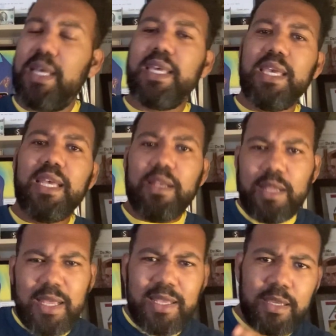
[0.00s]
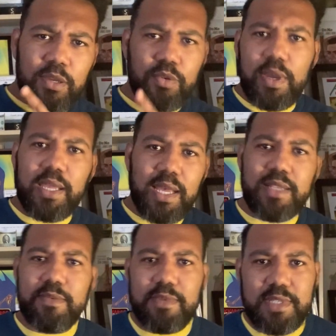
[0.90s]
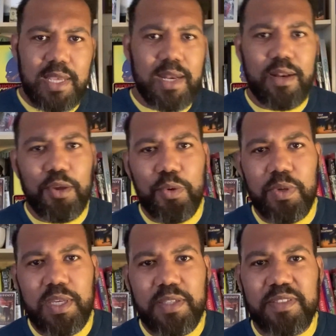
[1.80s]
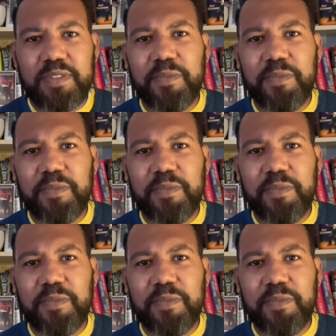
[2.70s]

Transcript: again, great costume design. I know who he is.